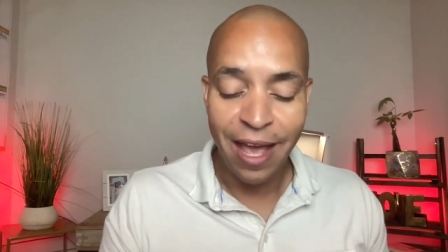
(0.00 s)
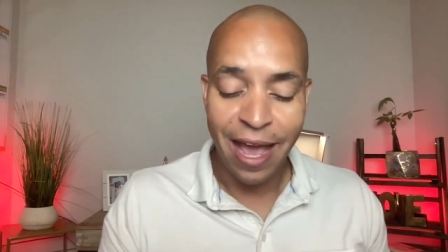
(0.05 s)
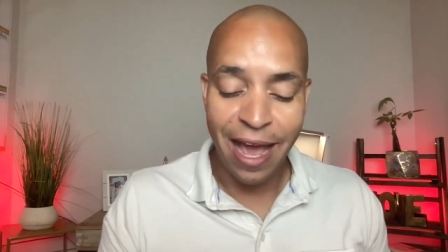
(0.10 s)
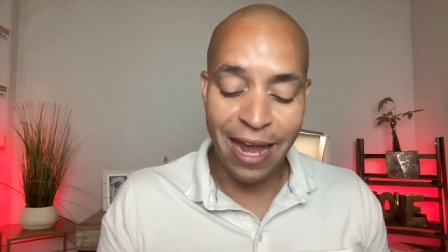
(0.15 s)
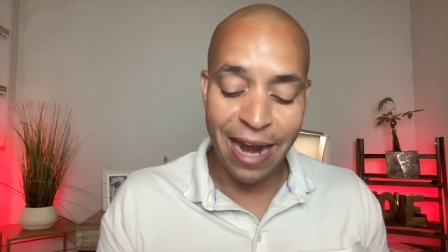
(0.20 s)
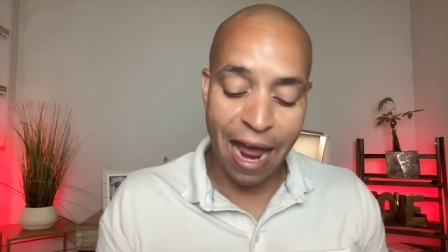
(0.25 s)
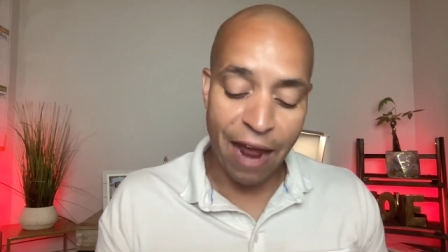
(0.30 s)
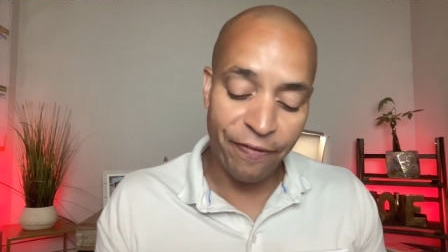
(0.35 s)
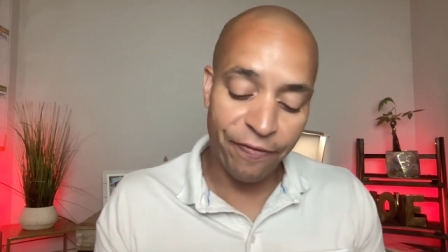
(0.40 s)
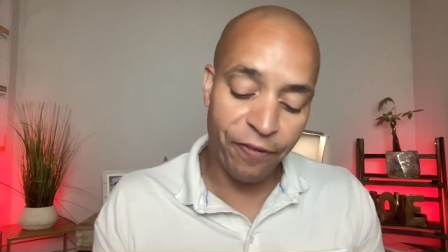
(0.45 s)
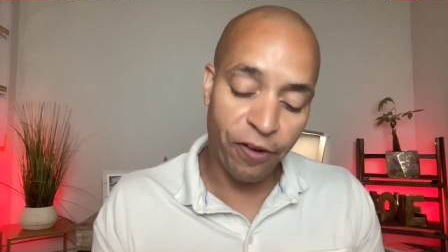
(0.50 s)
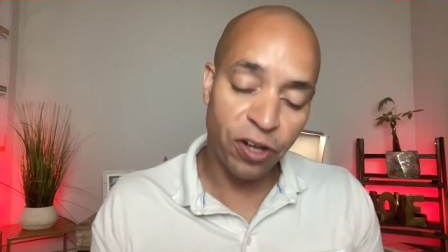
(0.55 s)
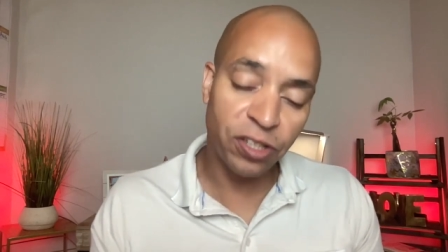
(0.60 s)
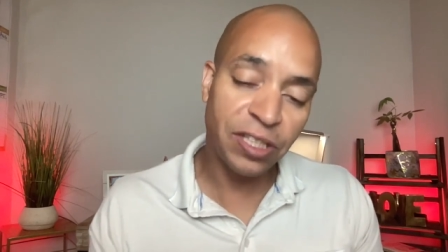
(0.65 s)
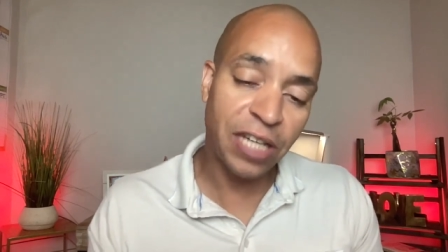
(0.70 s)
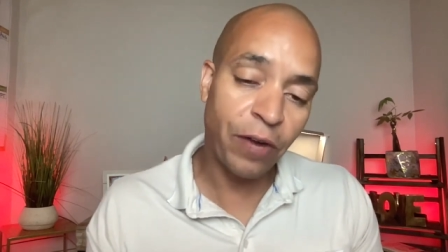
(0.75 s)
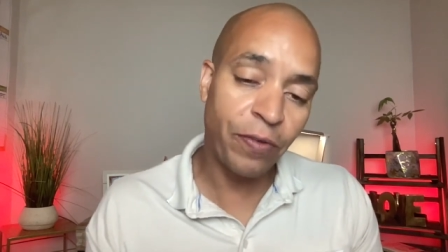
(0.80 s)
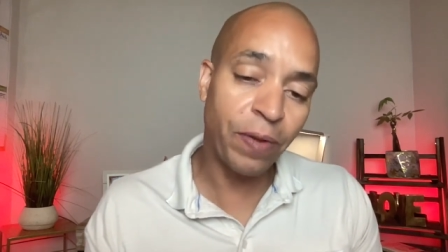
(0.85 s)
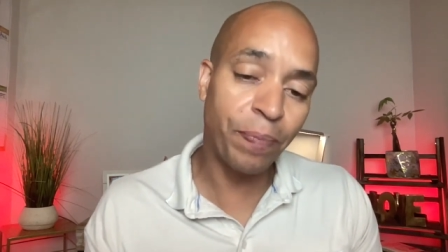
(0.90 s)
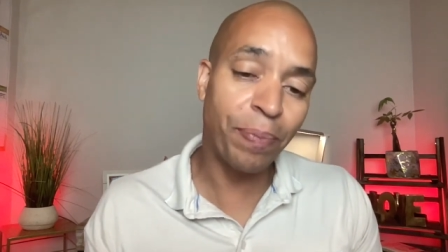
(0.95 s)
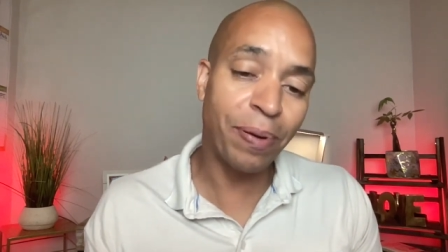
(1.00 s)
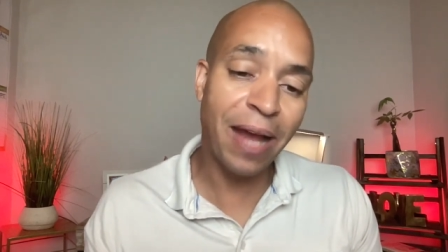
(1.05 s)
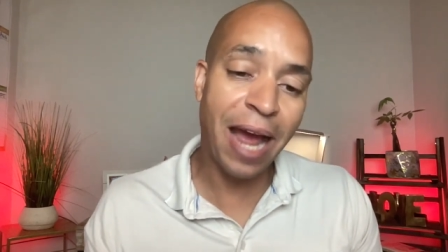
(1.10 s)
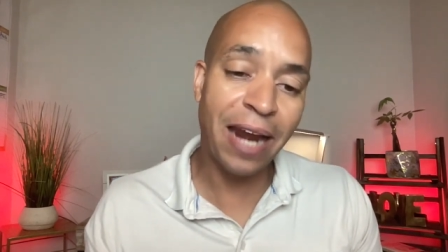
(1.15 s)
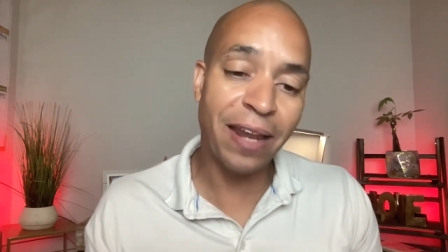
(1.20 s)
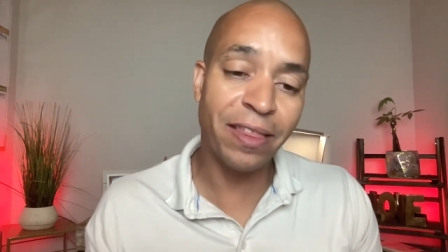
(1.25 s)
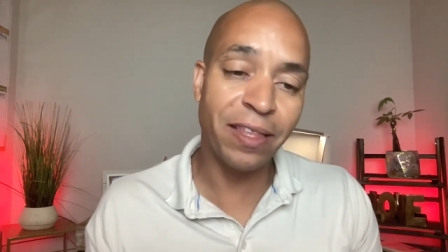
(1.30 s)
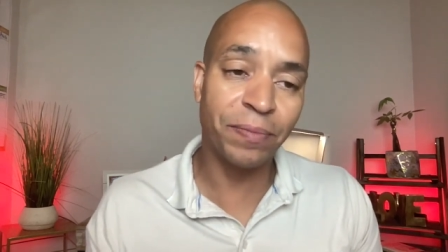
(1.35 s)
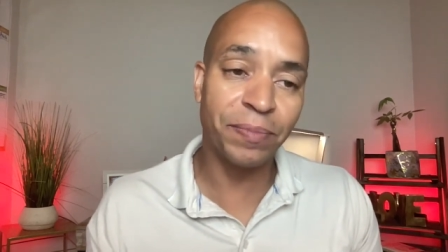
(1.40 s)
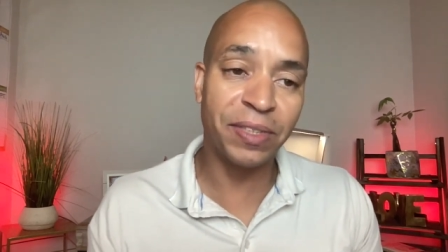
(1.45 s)
And at first, I
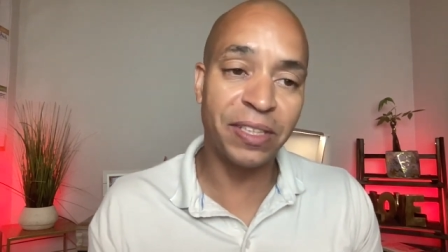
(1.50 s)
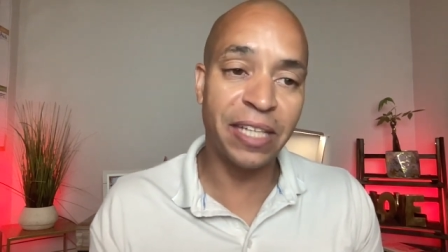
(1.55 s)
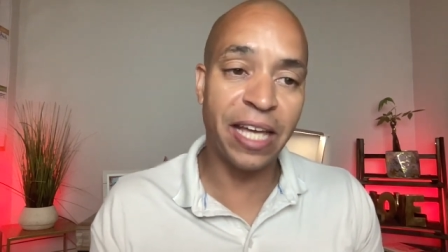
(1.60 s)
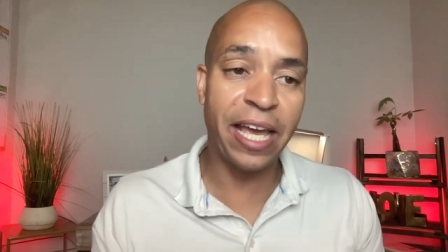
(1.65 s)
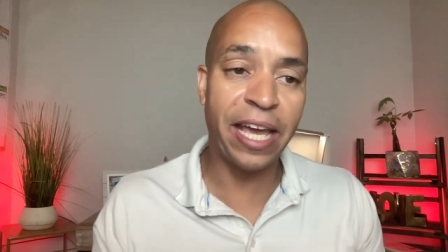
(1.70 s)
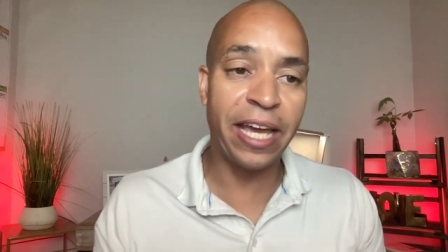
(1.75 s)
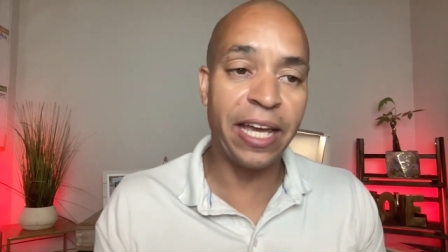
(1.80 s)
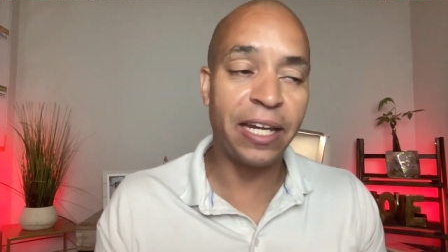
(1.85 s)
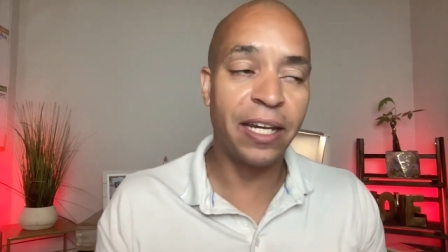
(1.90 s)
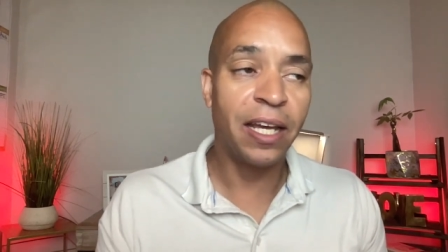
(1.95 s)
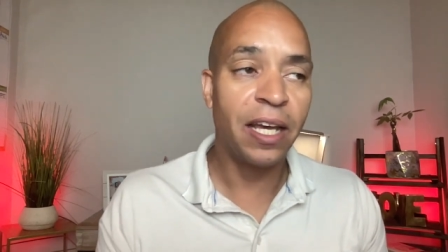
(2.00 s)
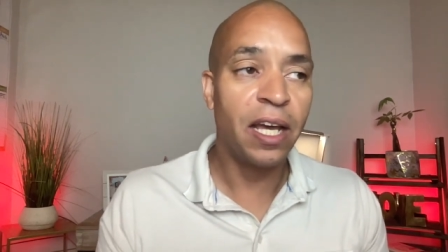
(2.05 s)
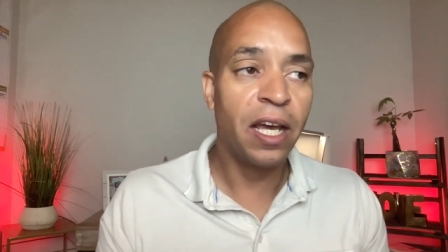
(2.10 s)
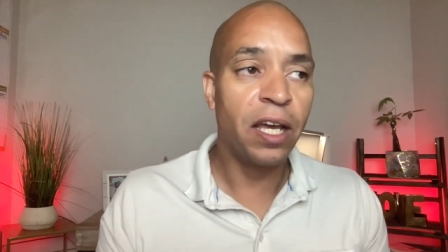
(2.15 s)
replied to them saying,